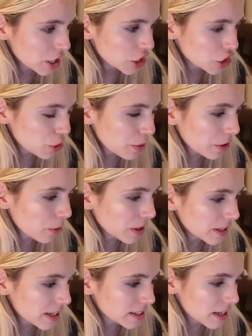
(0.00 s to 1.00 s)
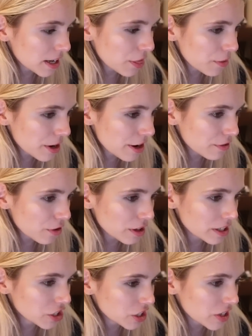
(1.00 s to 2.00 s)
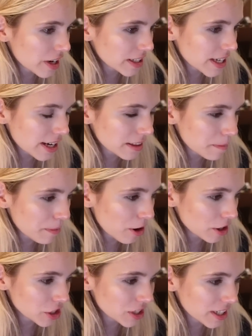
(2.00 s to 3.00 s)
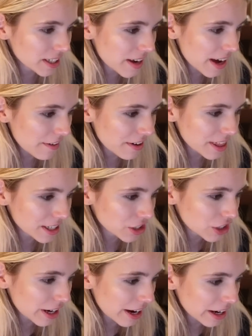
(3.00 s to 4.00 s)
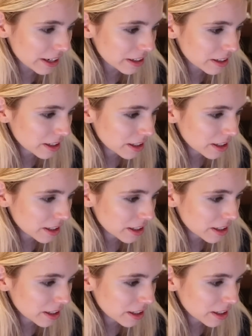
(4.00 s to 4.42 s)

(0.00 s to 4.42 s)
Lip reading: she went queen takes a3, of course. She's going to take the pawn. She's going to take everything she can.